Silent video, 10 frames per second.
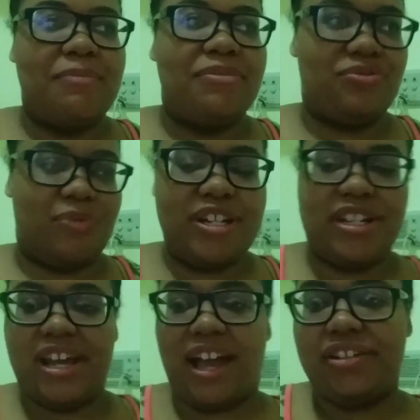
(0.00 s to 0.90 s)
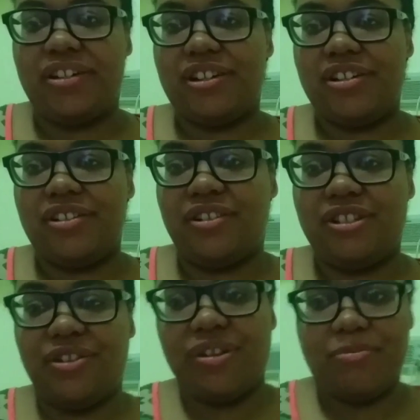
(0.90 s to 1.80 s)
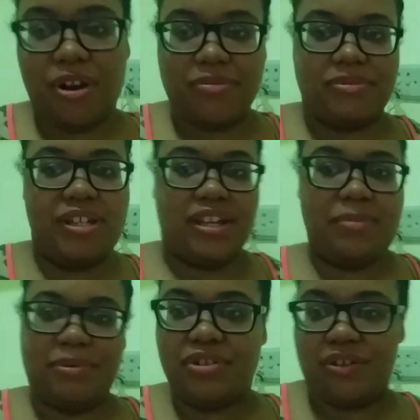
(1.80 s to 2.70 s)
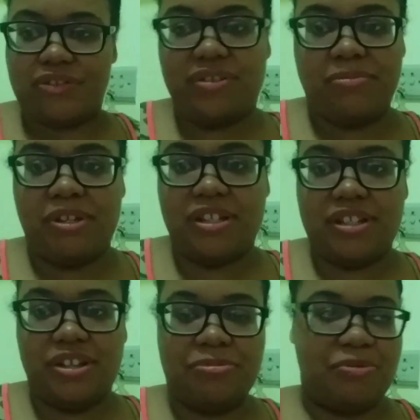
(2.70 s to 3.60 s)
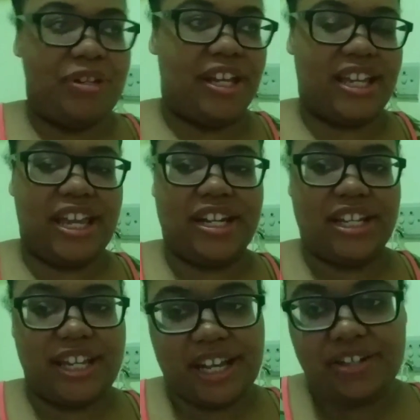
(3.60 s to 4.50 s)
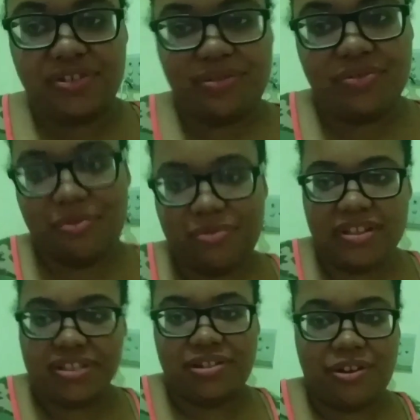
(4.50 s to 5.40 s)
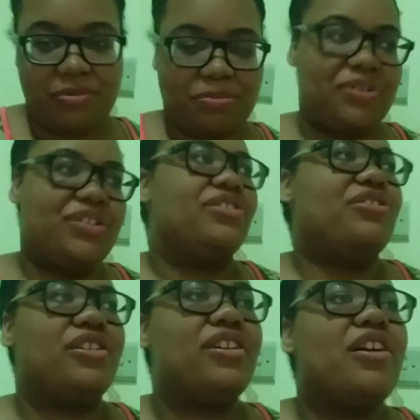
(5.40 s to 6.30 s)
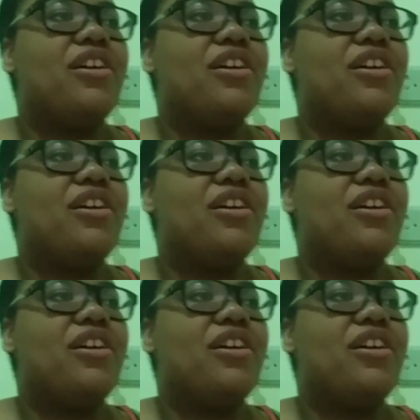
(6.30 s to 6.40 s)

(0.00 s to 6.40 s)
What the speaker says: I'm just waiting the doctor. You know, he's going to mark me up and talk to me and tell me what I can and cannot do. It was the whole procedure.